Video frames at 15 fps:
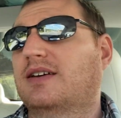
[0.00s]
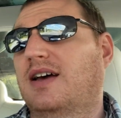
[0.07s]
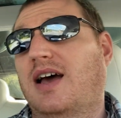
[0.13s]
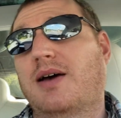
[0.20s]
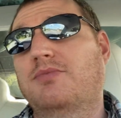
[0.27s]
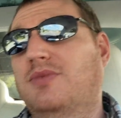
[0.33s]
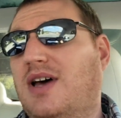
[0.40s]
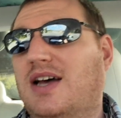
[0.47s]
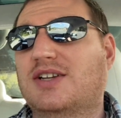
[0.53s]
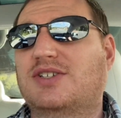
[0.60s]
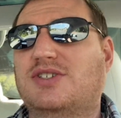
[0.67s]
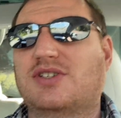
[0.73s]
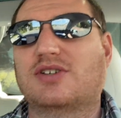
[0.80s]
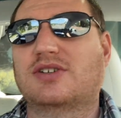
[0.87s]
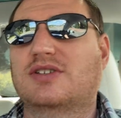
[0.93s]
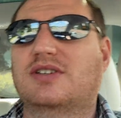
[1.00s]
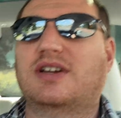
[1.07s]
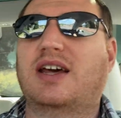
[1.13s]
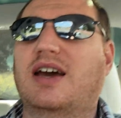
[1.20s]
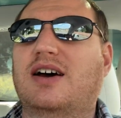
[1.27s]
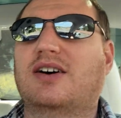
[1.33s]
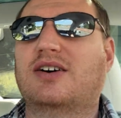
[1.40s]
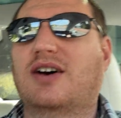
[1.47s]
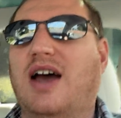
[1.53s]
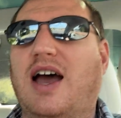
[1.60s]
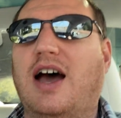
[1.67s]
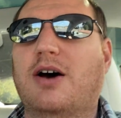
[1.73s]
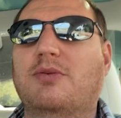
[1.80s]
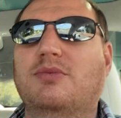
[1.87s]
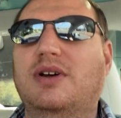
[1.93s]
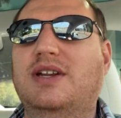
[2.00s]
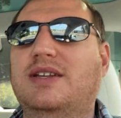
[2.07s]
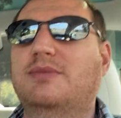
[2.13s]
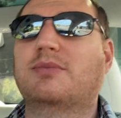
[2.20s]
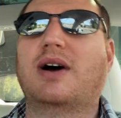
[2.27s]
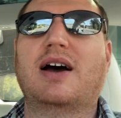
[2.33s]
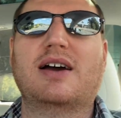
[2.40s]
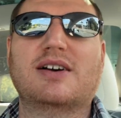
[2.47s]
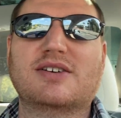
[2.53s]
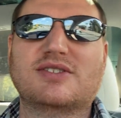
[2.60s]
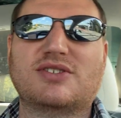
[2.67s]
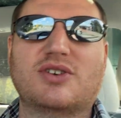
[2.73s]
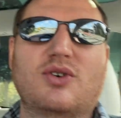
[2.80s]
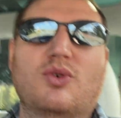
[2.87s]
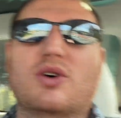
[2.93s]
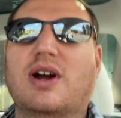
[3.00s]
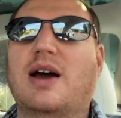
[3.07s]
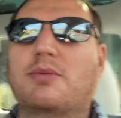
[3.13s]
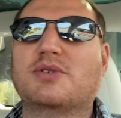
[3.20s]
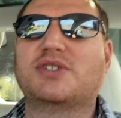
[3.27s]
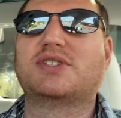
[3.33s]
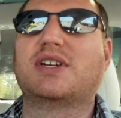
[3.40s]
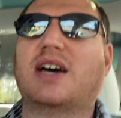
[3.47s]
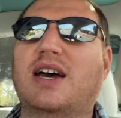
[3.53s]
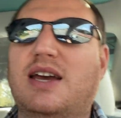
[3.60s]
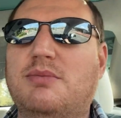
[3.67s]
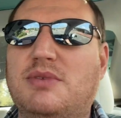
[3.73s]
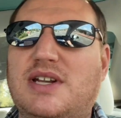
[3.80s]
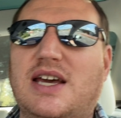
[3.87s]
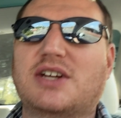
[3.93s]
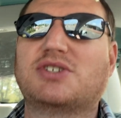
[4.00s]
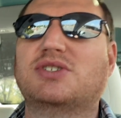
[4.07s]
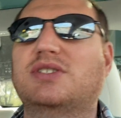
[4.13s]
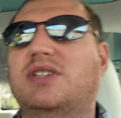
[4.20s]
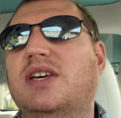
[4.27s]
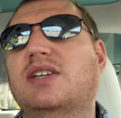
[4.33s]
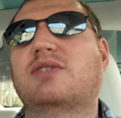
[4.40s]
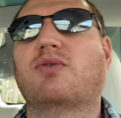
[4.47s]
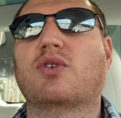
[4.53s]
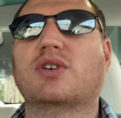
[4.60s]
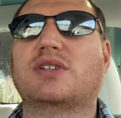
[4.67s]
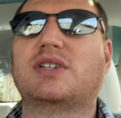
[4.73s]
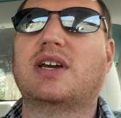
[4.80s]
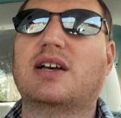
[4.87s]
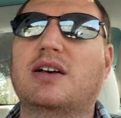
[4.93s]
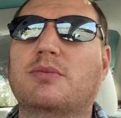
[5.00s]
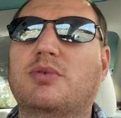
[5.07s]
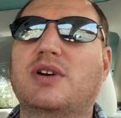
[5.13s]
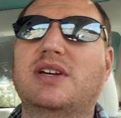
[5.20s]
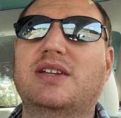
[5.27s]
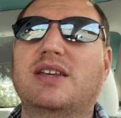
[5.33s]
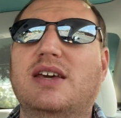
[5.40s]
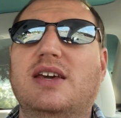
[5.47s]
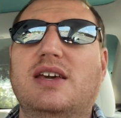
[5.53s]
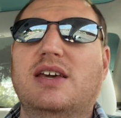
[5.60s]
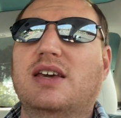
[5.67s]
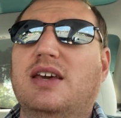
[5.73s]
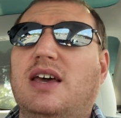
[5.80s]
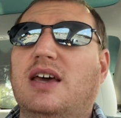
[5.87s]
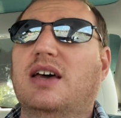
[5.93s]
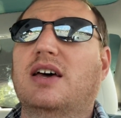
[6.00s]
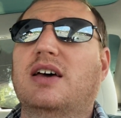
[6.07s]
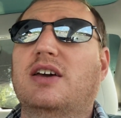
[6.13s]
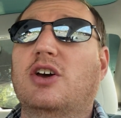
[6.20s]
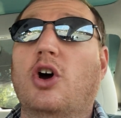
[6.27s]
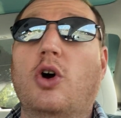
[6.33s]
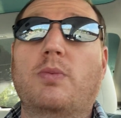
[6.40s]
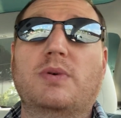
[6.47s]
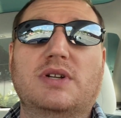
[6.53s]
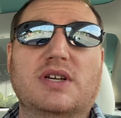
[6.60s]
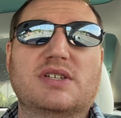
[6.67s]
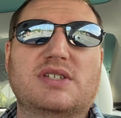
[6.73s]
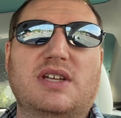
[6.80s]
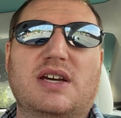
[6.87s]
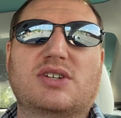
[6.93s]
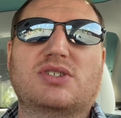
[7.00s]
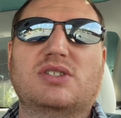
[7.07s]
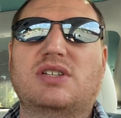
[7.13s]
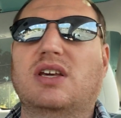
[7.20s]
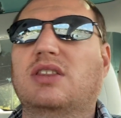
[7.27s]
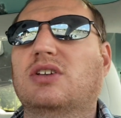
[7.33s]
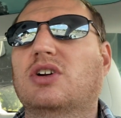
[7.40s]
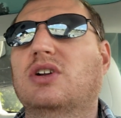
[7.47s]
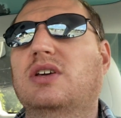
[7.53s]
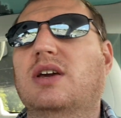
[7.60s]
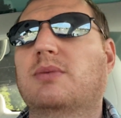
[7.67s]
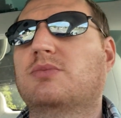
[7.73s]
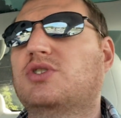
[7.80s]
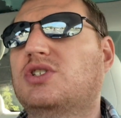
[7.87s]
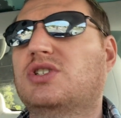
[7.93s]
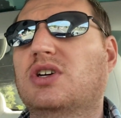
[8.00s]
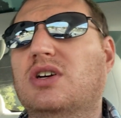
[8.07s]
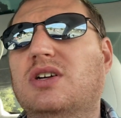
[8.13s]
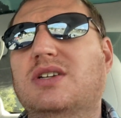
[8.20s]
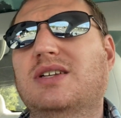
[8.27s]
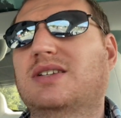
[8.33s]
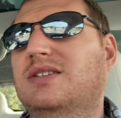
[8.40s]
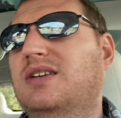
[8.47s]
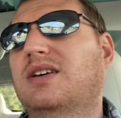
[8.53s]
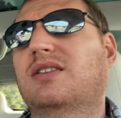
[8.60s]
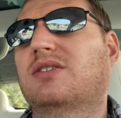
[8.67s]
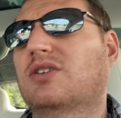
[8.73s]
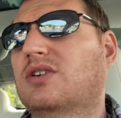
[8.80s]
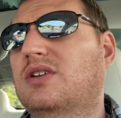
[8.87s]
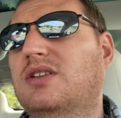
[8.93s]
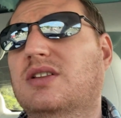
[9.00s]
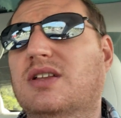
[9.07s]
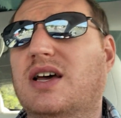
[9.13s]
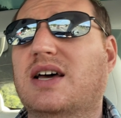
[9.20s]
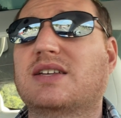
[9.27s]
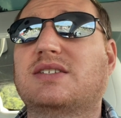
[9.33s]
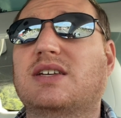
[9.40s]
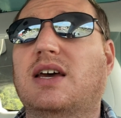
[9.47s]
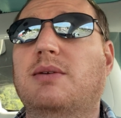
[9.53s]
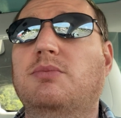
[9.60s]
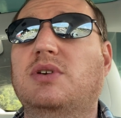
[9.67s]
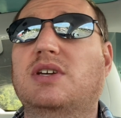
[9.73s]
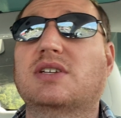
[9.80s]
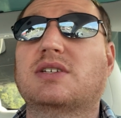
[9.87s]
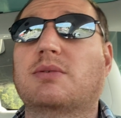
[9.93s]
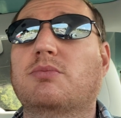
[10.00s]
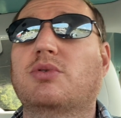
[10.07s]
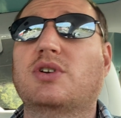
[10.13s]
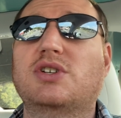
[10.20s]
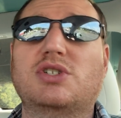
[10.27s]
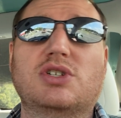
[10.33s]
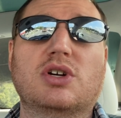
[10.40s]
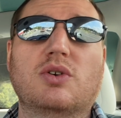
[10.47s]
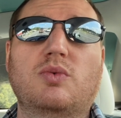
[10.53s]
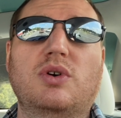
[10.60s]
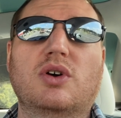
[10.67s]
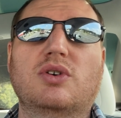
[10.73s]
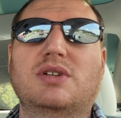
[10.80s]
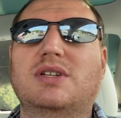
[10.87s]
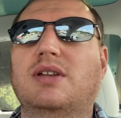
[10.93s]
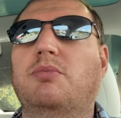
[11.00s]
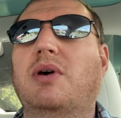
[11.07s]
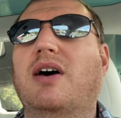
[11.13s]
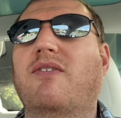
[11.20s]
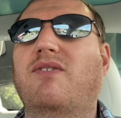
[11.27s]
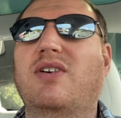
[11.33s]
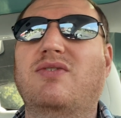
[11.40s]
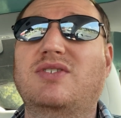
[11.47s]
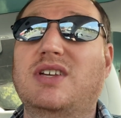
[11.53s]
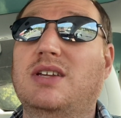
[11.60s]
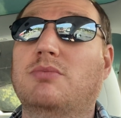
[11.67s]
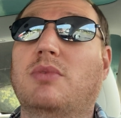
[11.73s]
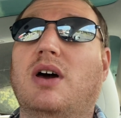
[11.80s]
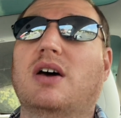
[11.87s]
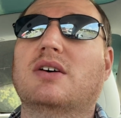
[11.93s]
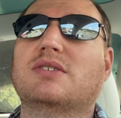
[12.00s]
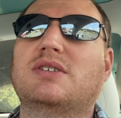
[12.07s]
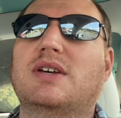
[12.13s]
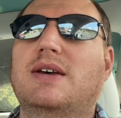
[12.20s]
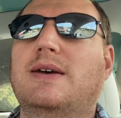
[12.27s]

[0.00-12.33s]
I'm not certain now how many miles or how much time it actually takes for it to calibrate. Uh, I hope it doesn't actually take thirty. I'm sure it didn't take thirty the last time because I'm pretty sure we only did about fifteen miles.